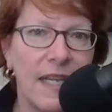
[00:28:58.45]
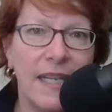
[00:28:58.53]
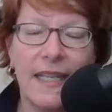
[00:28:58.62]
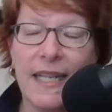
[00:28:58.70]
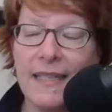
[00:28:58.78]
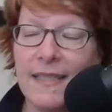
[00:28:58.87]

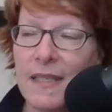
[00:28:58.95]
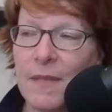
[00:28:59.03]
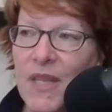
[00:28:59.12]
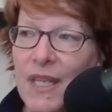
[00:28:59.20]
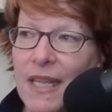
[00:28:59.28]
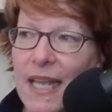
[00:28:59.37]
And that's
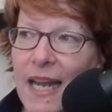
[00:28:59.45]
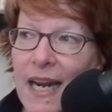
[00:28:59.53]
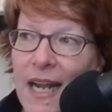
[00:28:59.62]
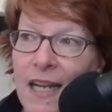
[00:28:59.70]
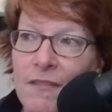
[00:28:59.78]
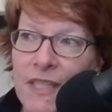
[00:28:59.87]
something that
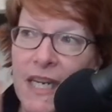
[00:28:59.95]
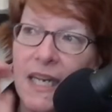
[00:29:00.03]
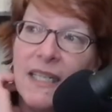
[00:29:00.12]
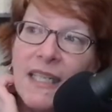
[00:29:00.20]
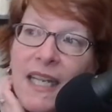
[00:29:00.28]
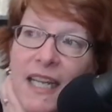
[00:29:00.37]
I've
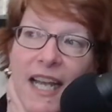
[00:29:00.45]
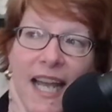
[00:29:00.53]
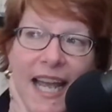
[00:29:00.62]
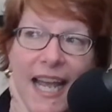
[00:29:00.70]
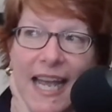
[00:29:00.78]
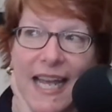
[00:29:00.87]
done,
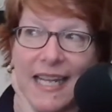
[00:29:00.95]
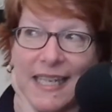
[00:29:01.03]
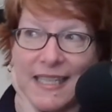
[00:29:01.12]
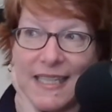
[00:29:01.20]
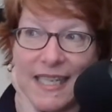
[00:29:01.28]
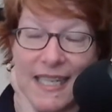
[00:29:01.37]

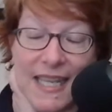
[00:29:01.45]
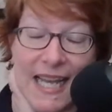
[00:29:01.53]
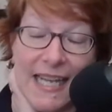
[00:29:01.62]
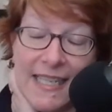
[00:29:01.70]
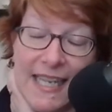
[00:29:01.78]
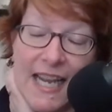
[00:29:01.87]
and
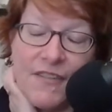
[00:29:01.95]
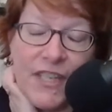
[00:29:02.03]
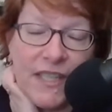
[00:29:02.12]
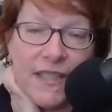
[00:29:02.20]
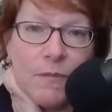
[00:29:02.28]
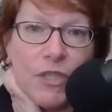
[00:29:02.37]
that's having
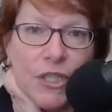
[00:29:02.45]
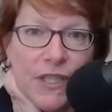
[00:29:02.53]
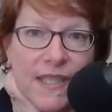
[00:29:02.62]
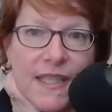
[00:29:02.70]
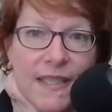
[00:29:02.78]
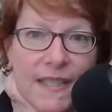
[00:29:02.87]
some good
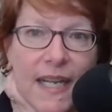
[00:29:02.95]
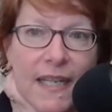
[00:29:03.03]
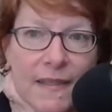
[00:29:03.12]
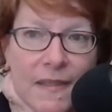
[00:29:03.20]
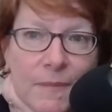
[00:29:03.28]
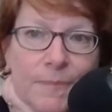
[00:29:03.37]

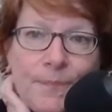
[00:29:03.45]
success.